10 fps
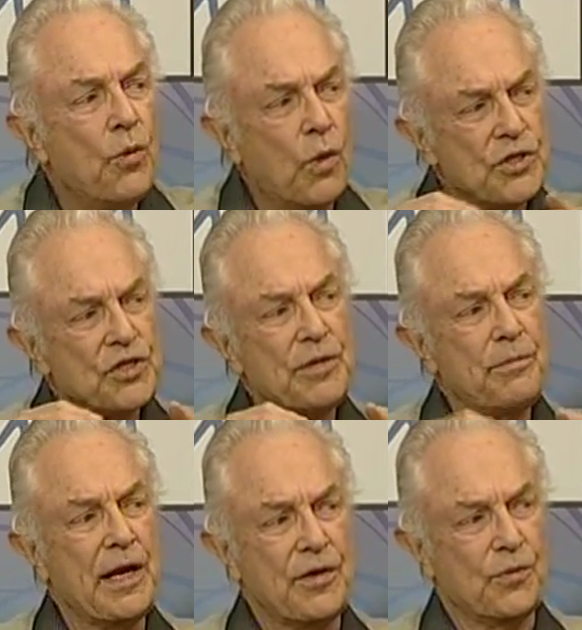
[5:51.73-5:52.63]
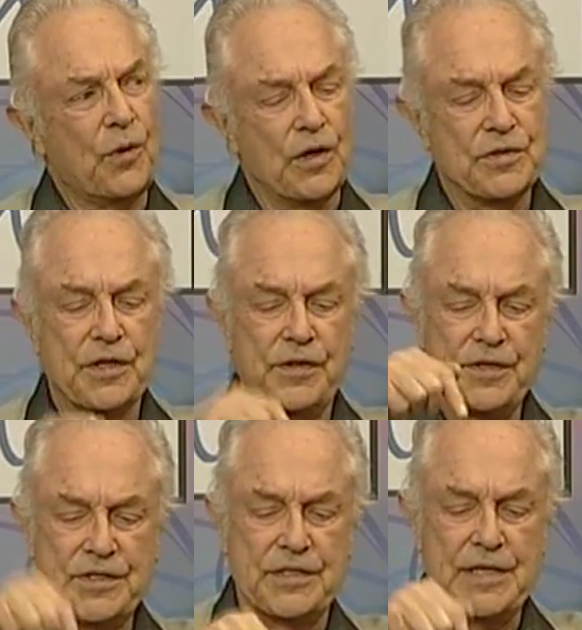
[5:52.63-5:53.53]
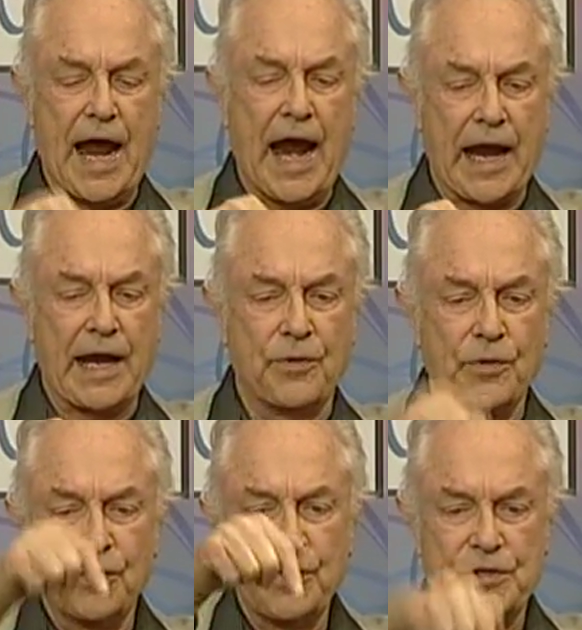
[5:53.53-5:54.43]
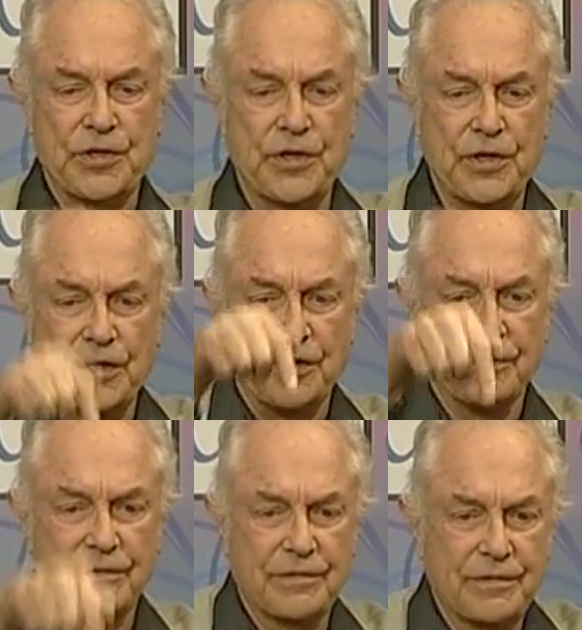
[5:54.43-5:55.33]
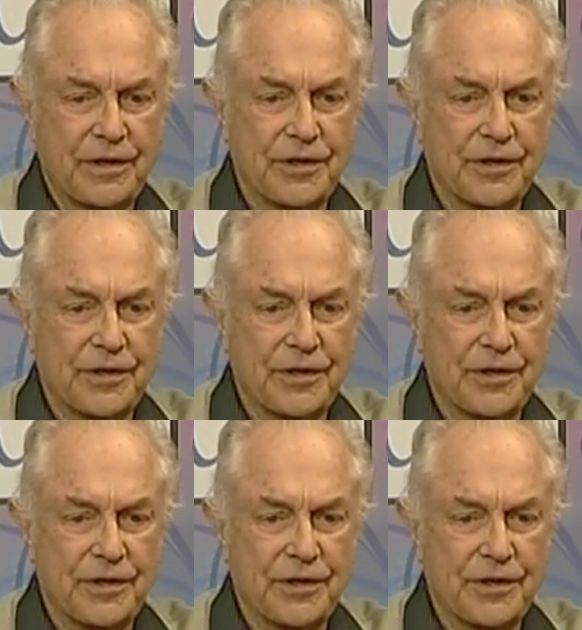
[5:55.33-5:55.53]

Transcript: What she meant was that this day will return, mm.